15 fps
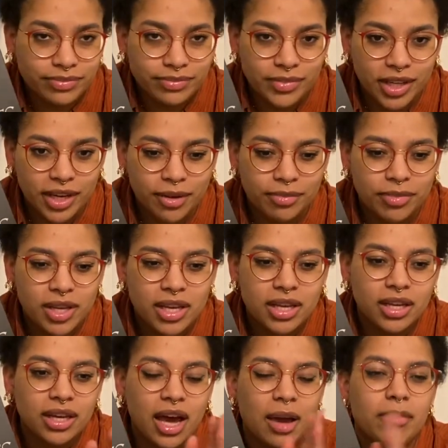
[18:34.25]
Yeah,
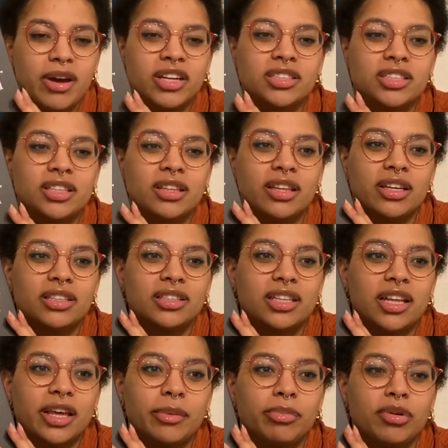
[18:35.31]
I mentioned this in
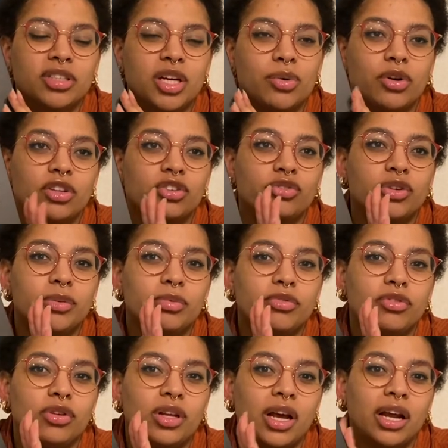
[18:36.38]
like books I wanted to read
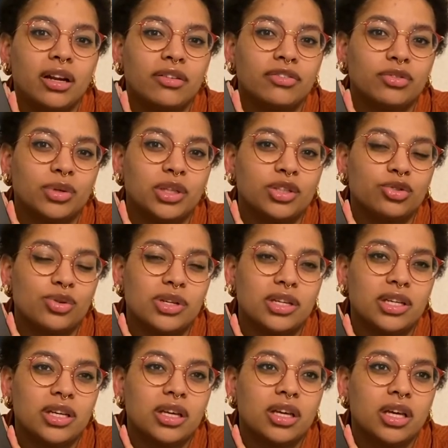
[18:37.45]
before the end of
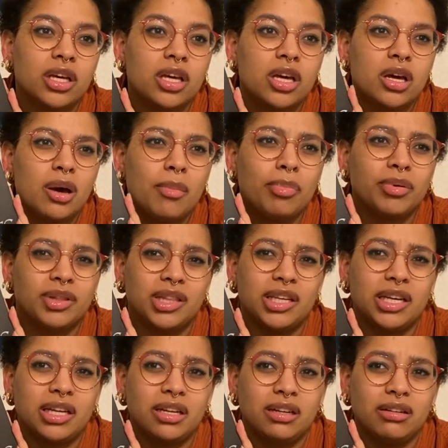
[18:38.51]
2020, but
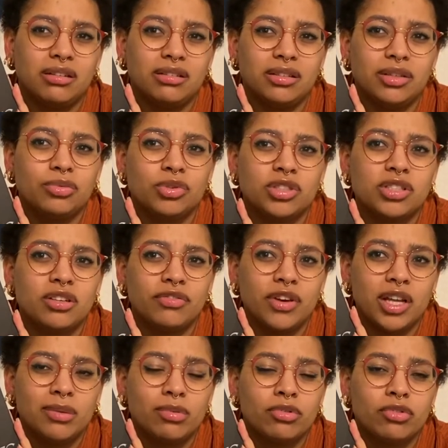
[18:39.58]
then it wasn't
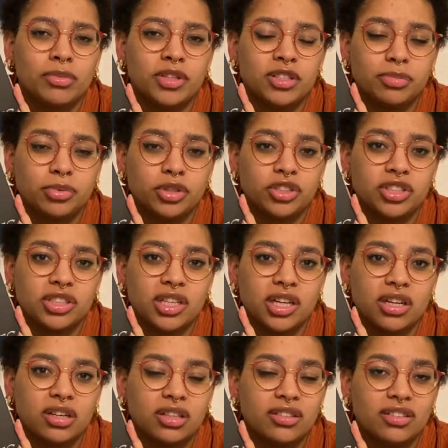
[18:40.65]
available for me to purchase
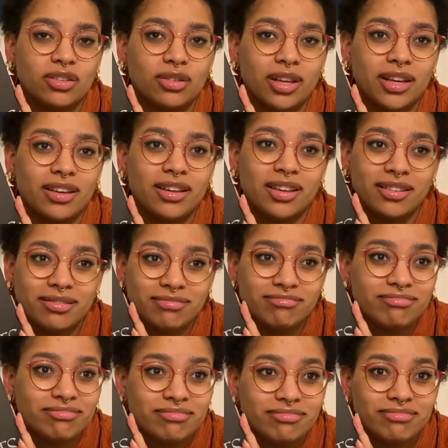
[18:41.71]
here until like
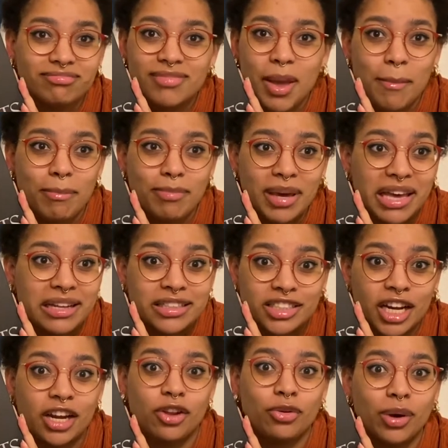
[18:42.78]

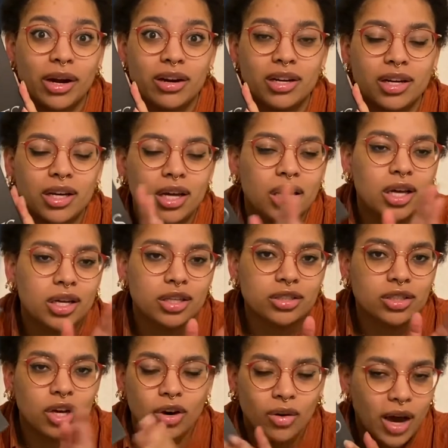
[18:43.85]
mid-January,
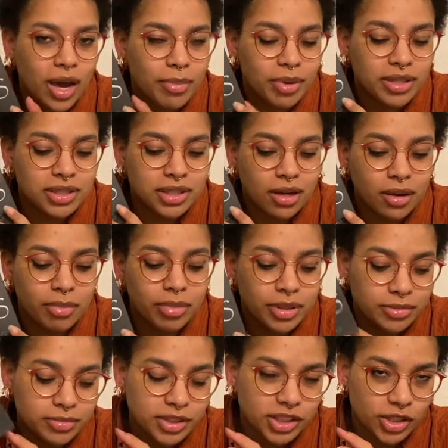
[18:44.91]
so I picked it up,
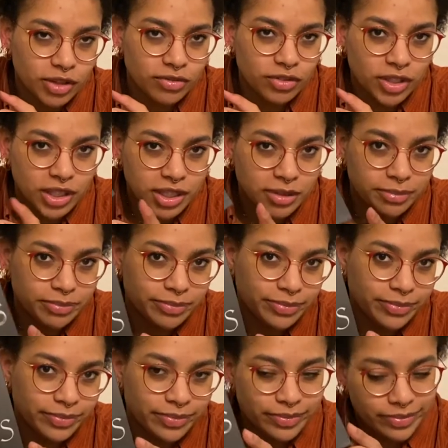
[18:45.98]
still haven't read it,
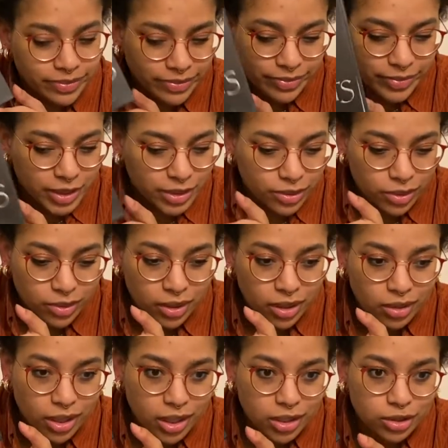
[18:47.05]
and I'll
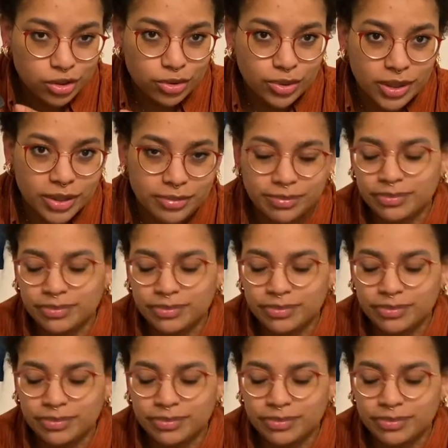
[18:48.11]
get into it